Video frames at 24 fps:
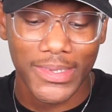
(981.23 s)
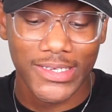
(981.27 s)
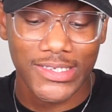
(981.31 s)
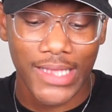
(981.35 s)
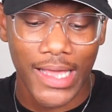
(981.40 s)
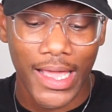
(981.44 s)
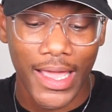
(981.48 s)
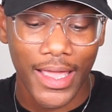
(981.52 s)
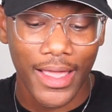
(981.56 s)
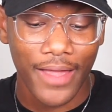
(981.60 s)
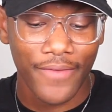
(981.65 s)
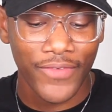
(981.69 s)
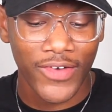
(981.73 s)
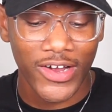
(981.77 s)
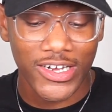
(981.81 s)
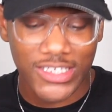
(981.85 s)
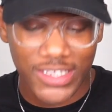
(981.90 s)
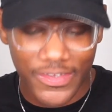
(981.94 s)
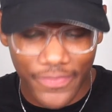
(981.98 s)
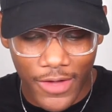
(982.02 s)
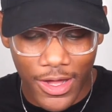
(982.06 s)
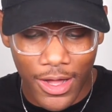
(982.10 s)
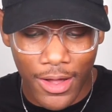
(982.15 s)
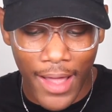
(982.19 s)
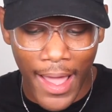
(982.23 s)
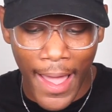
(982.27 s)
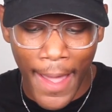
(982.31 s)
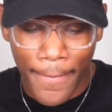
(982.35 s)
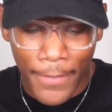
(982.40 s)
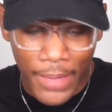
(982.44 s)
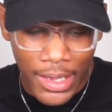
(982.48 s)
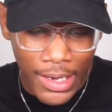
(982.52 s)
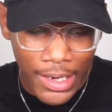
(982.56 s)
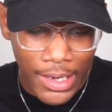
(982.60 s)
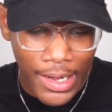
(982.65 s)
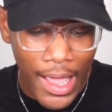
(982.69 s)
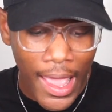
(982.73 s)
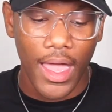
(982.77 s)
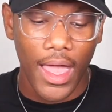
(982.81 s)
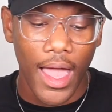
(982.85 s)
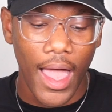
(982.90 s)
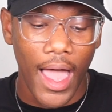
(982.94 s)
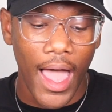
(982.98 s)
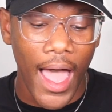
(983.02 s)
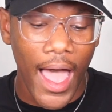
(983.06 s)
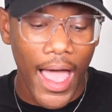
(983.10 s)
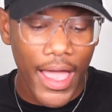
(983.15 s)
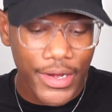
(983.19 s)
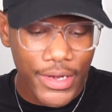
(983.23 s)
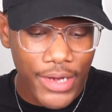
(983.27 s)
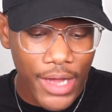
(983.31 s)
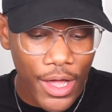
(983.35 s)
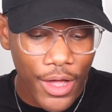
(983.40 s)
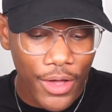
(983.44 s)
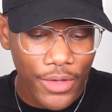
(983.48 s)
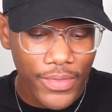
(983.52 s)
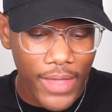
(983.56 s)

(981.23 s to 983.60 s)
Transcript: Saying, first of all, I know